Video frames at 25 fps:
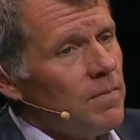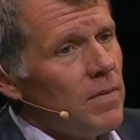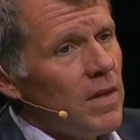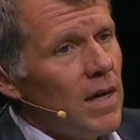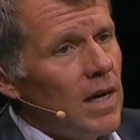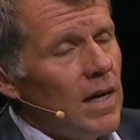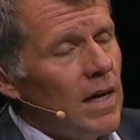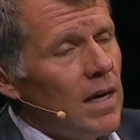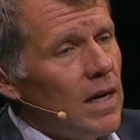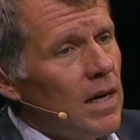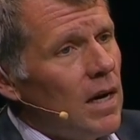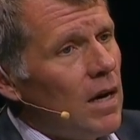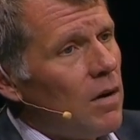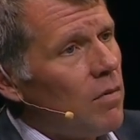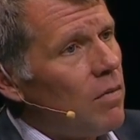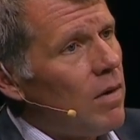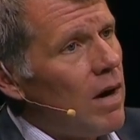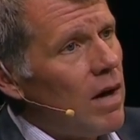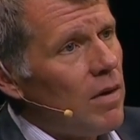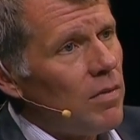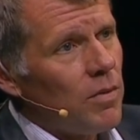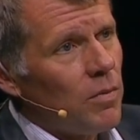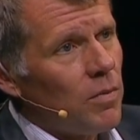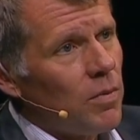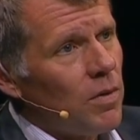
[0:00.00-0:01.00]
uh,
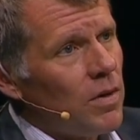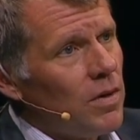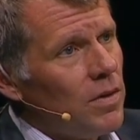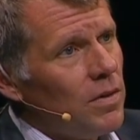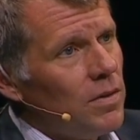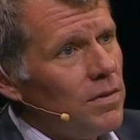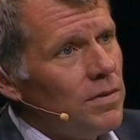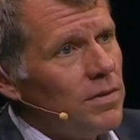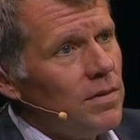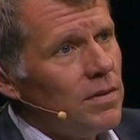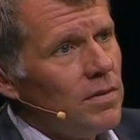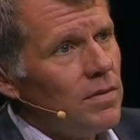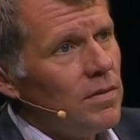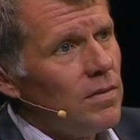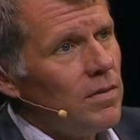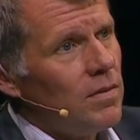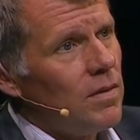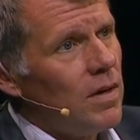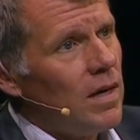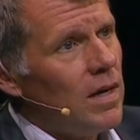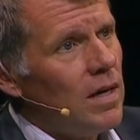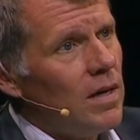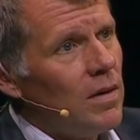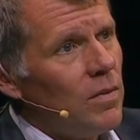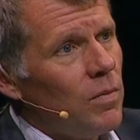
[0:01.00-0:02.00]
around the world,
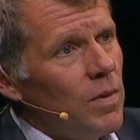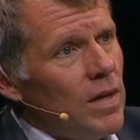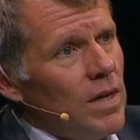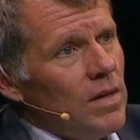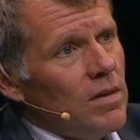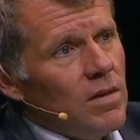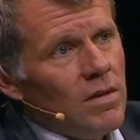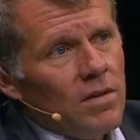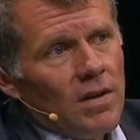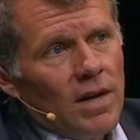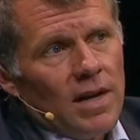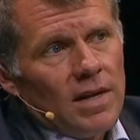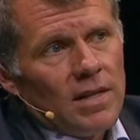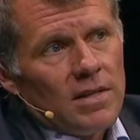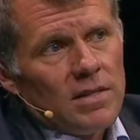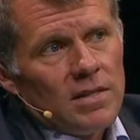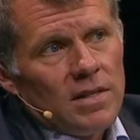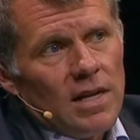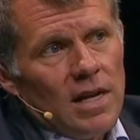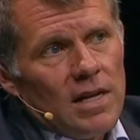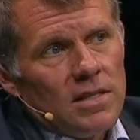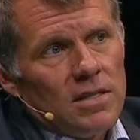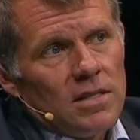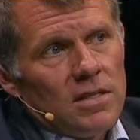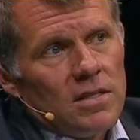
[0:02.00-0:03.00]
uh, we, the United
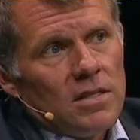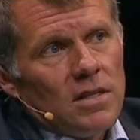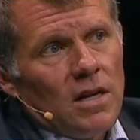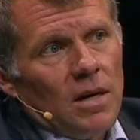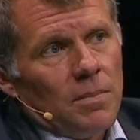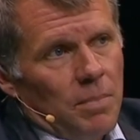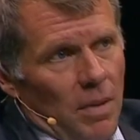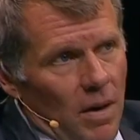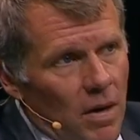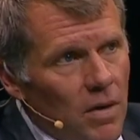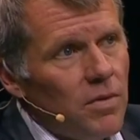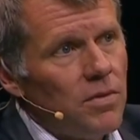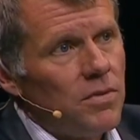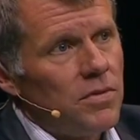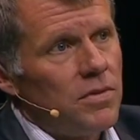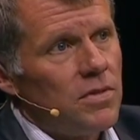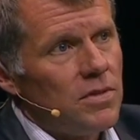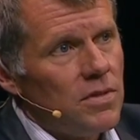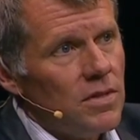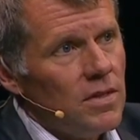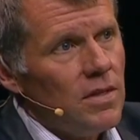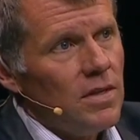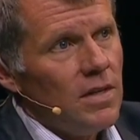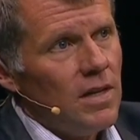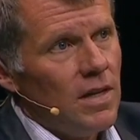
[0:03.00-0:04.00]
States, oppose
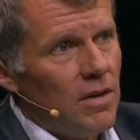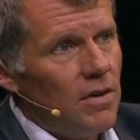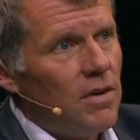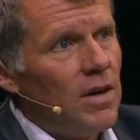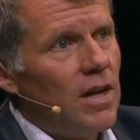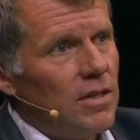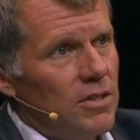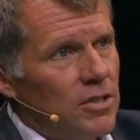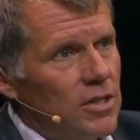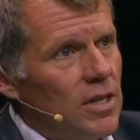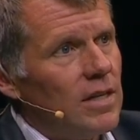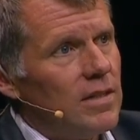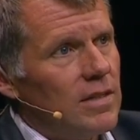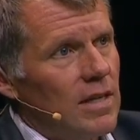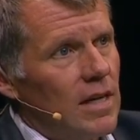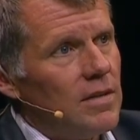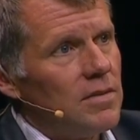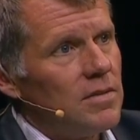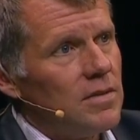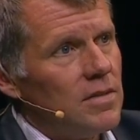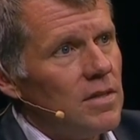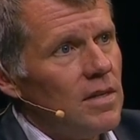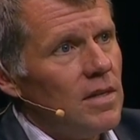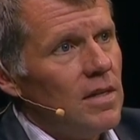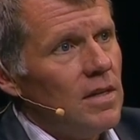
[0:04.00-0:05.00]
internet
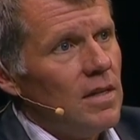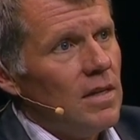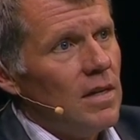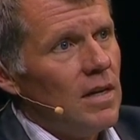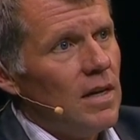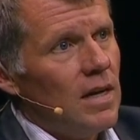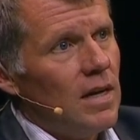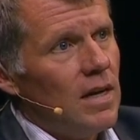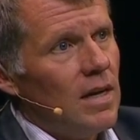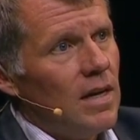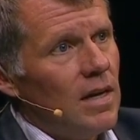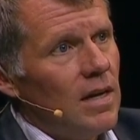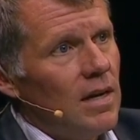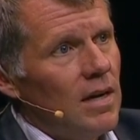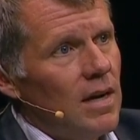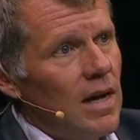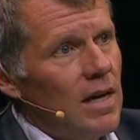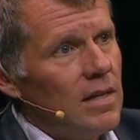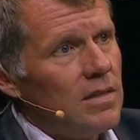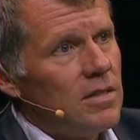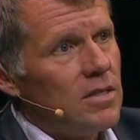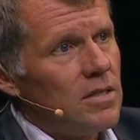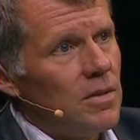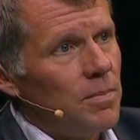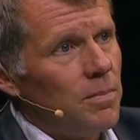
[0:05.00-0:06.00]
shutdowns uh,
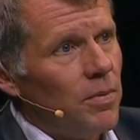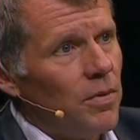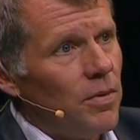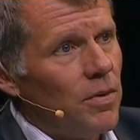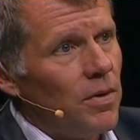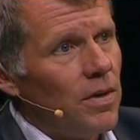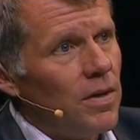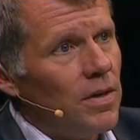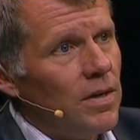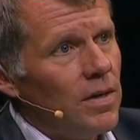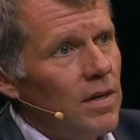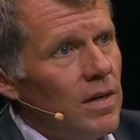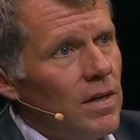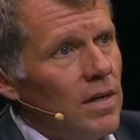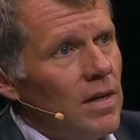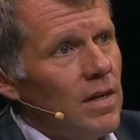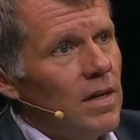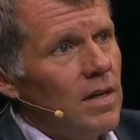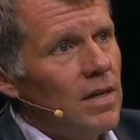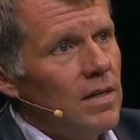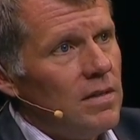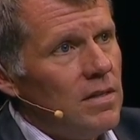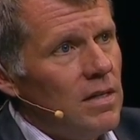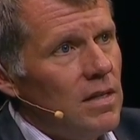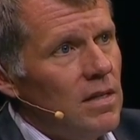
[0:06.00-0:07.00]
and support
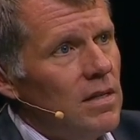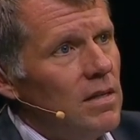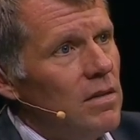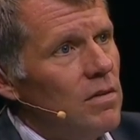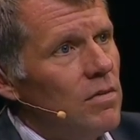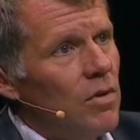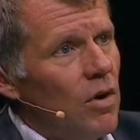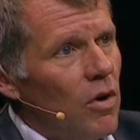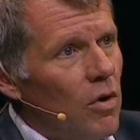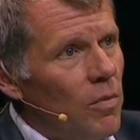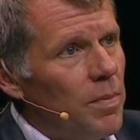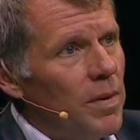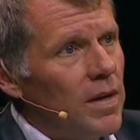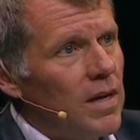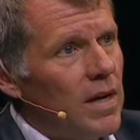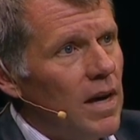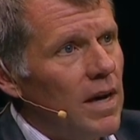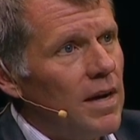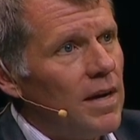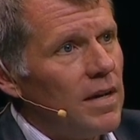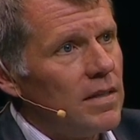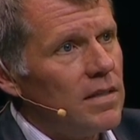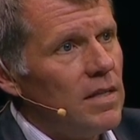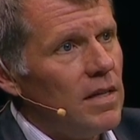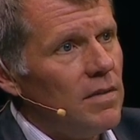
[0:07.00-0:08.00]
continued open
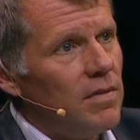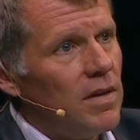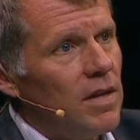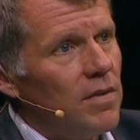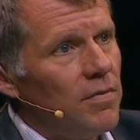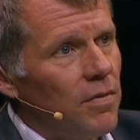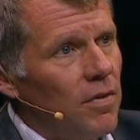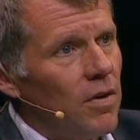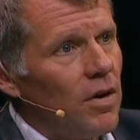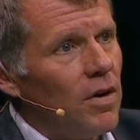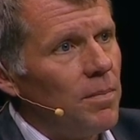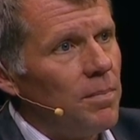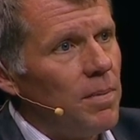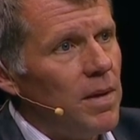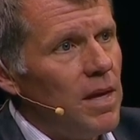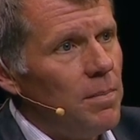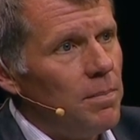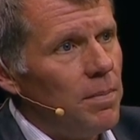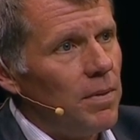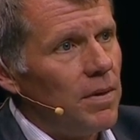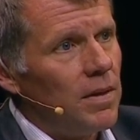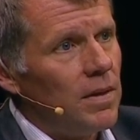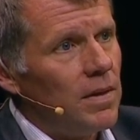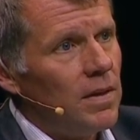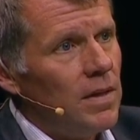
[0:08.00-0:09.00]
connectivity for all
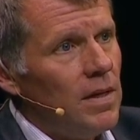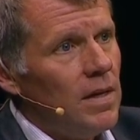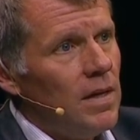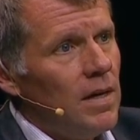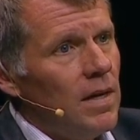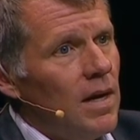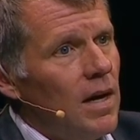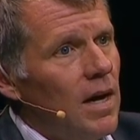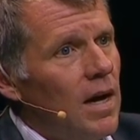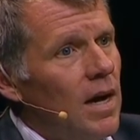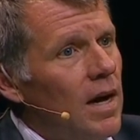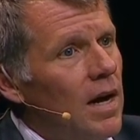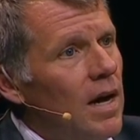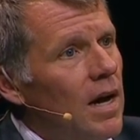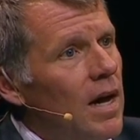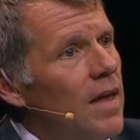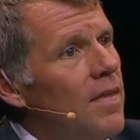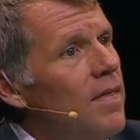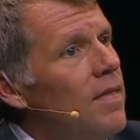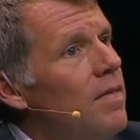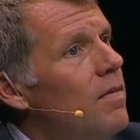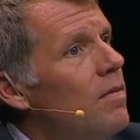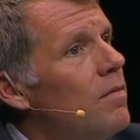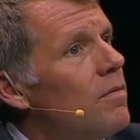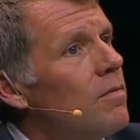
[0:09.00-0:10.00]
people. Uh,
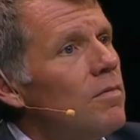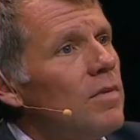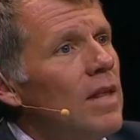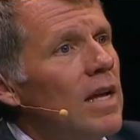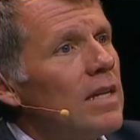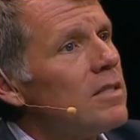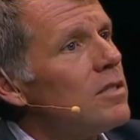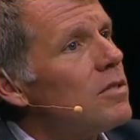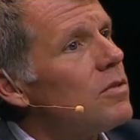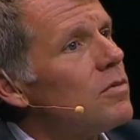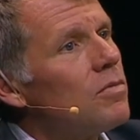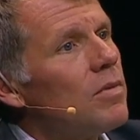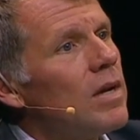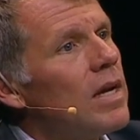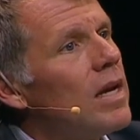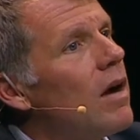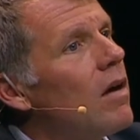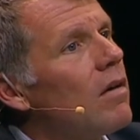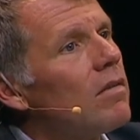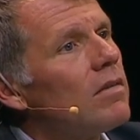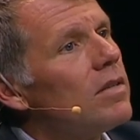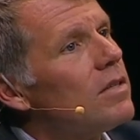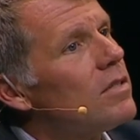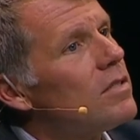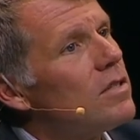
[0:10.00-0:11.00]
and that's
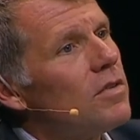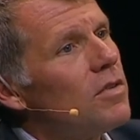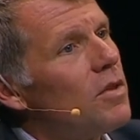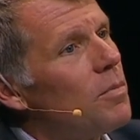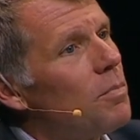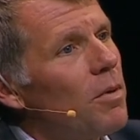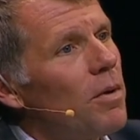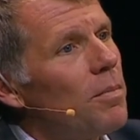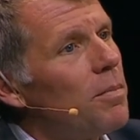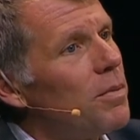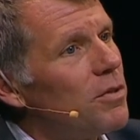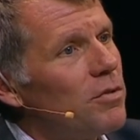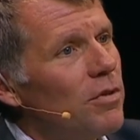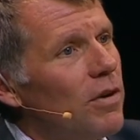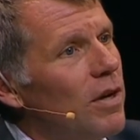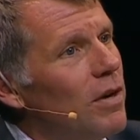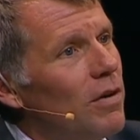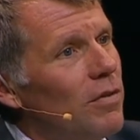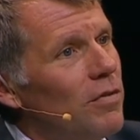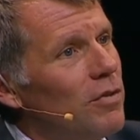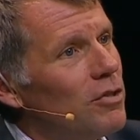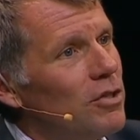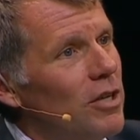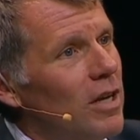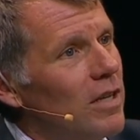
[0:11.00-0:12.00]
regardless of the perpetrator
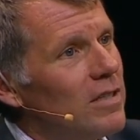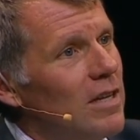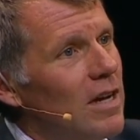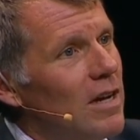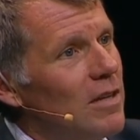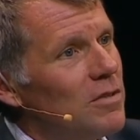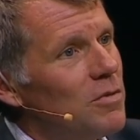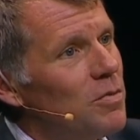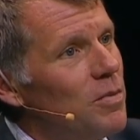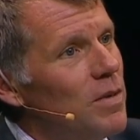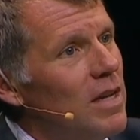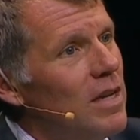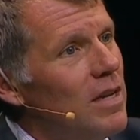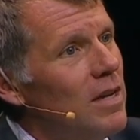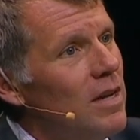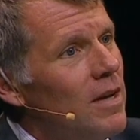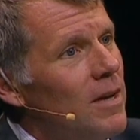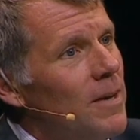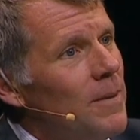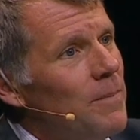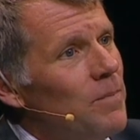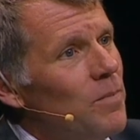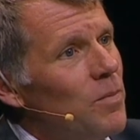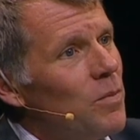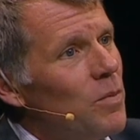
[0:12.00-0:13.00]
of the shutdowns. We,
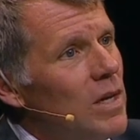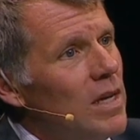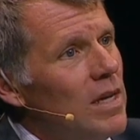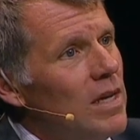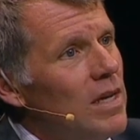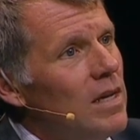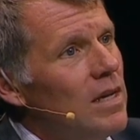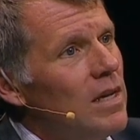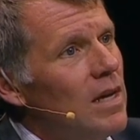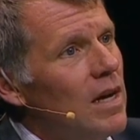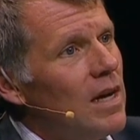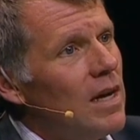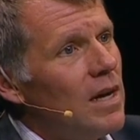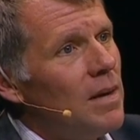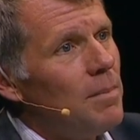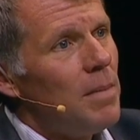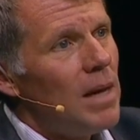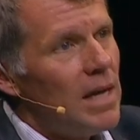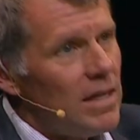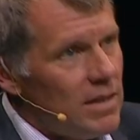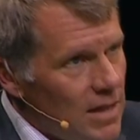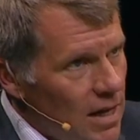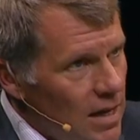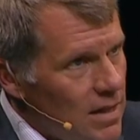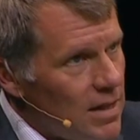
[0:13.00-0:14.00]
we uh,
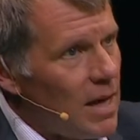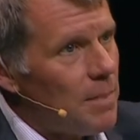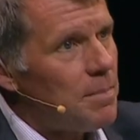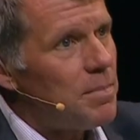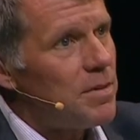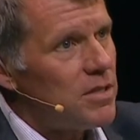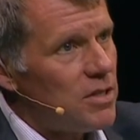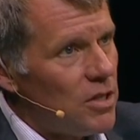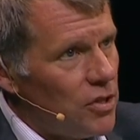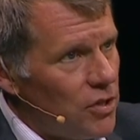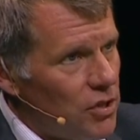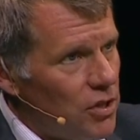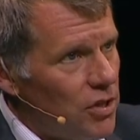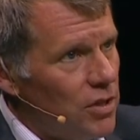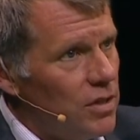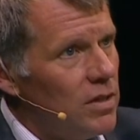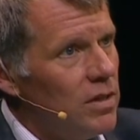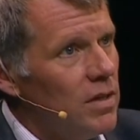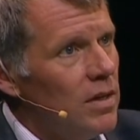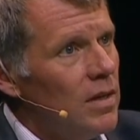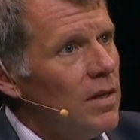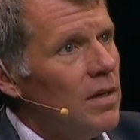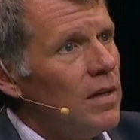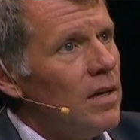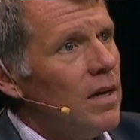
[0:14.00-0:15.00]
maintain that position
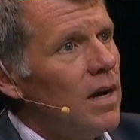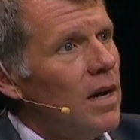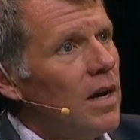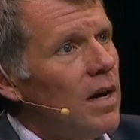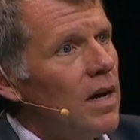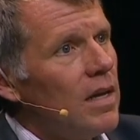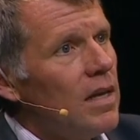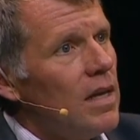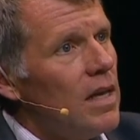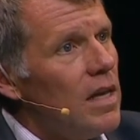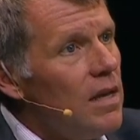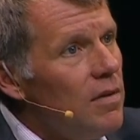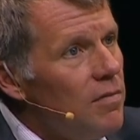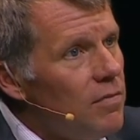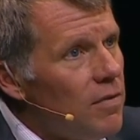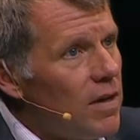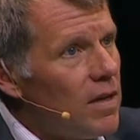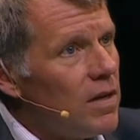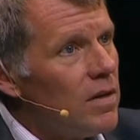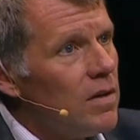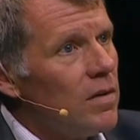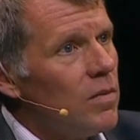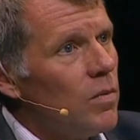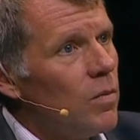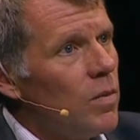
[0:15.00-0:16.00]
uh,
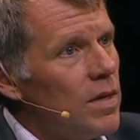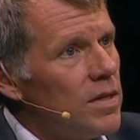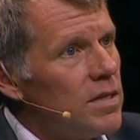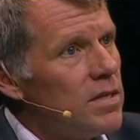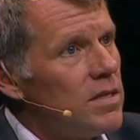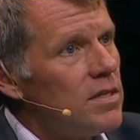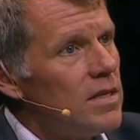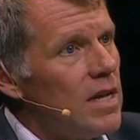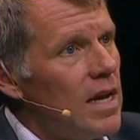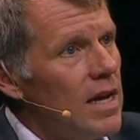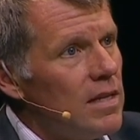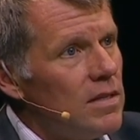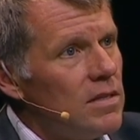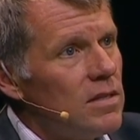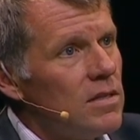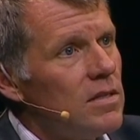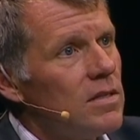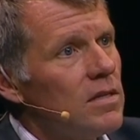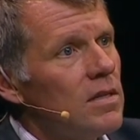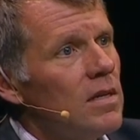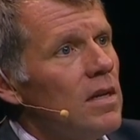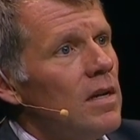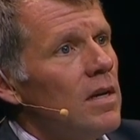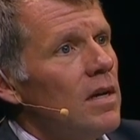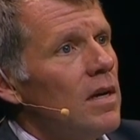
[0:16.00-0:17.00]
even with
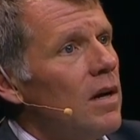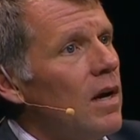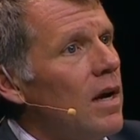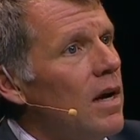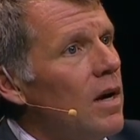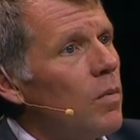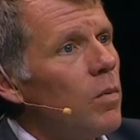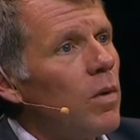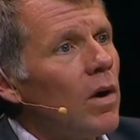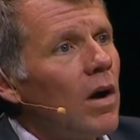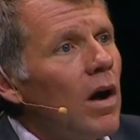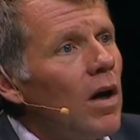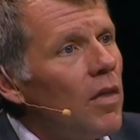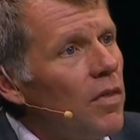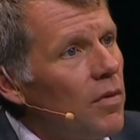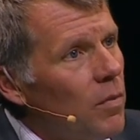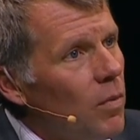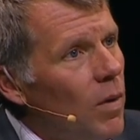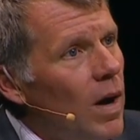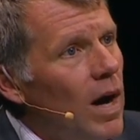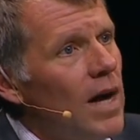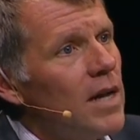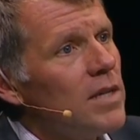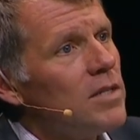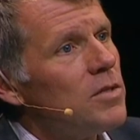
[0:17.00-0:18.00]
states uh, where
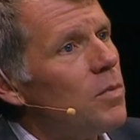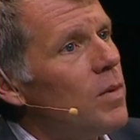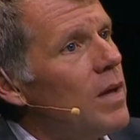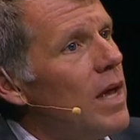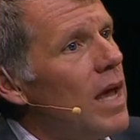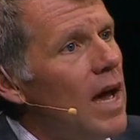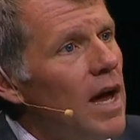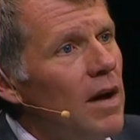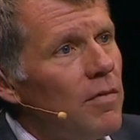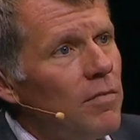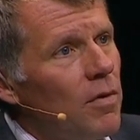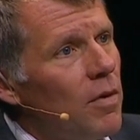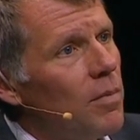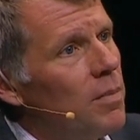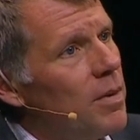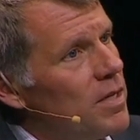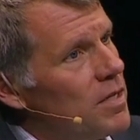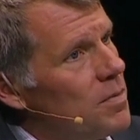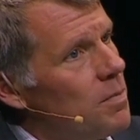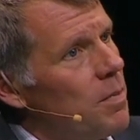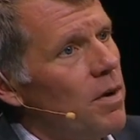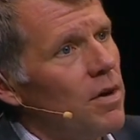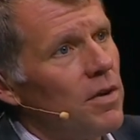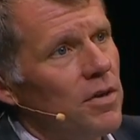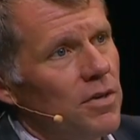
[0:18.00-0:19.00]
otherwise we have
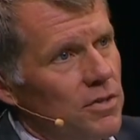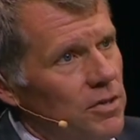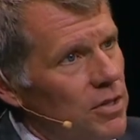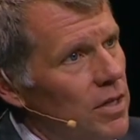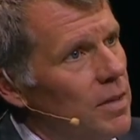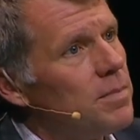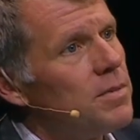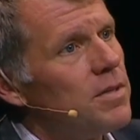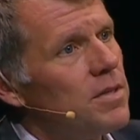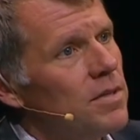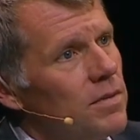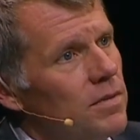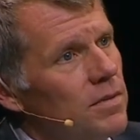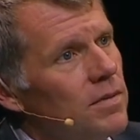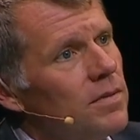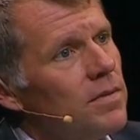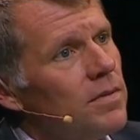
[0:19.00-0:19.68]
robust partnerships.